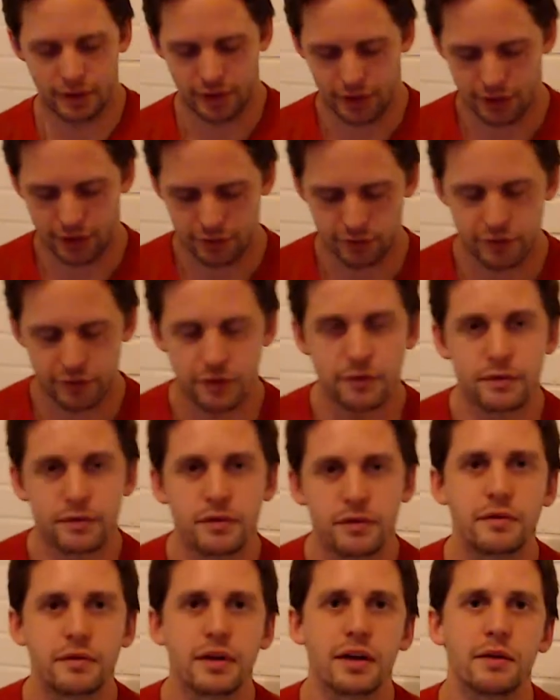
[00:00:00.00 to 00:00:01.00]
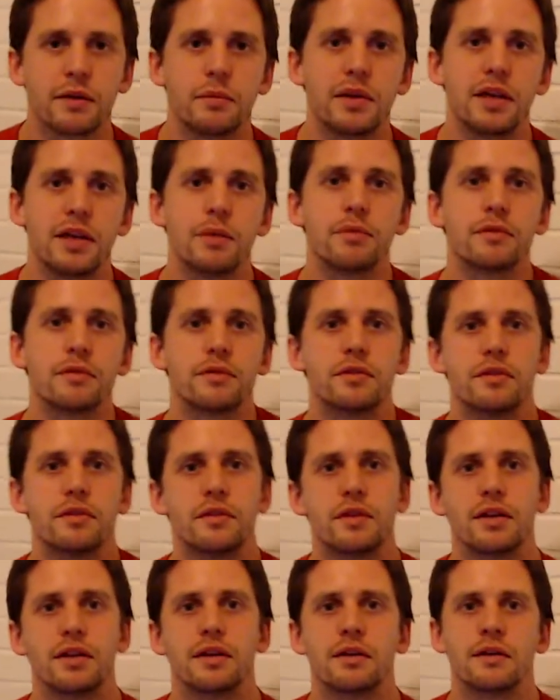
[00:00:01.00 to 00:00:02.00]
And so you've got to be able to
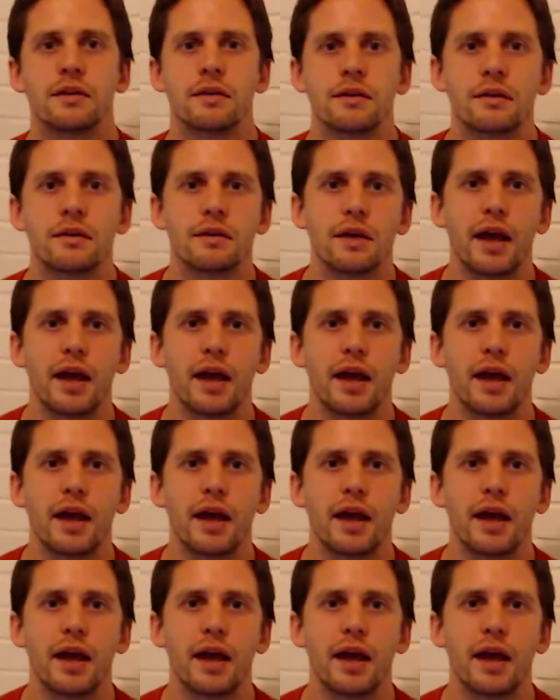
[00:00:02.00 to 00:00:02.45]
then,